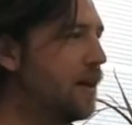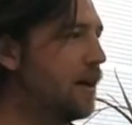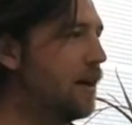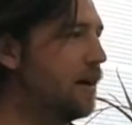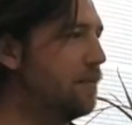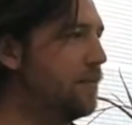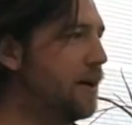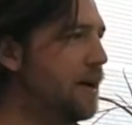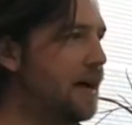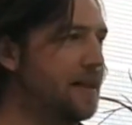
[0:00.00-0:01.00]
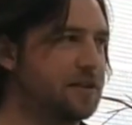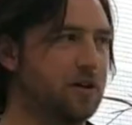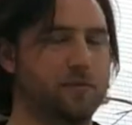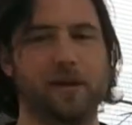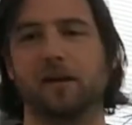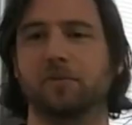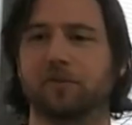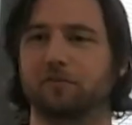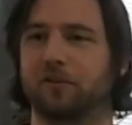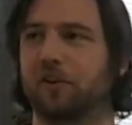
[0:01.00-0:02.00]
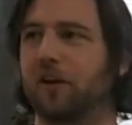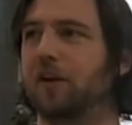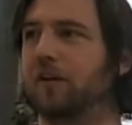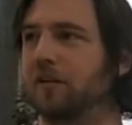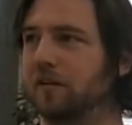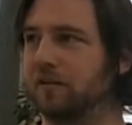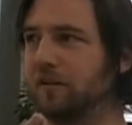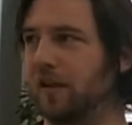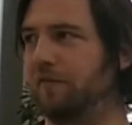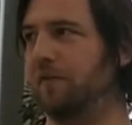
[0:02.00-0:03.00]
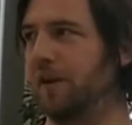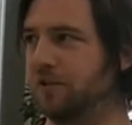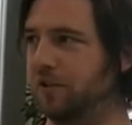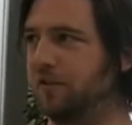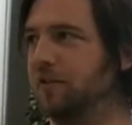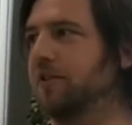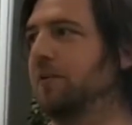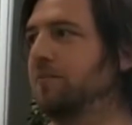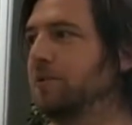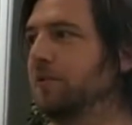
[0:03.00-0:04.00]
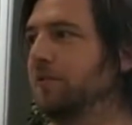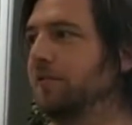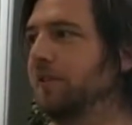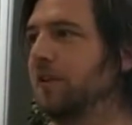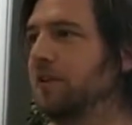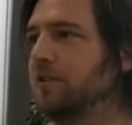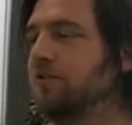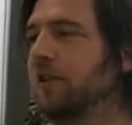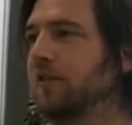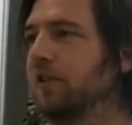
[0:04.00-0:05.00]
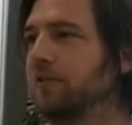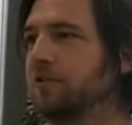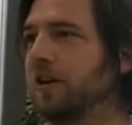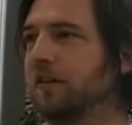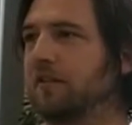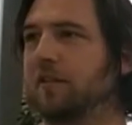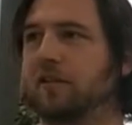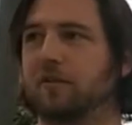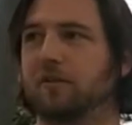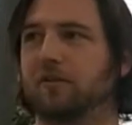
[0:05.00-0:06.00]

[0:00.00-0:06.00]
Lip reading: and that's got to be able to return information to some sort of strict contract that you